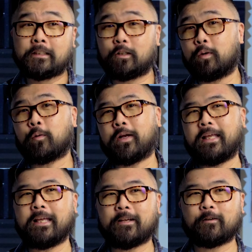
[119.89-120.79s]
So we were
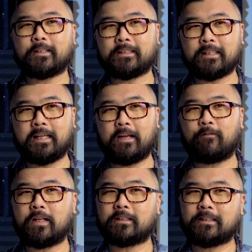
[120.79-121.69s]
eager to see
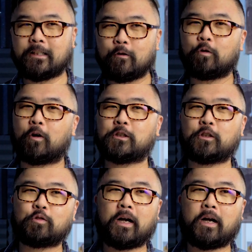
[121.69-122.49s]
if these new larger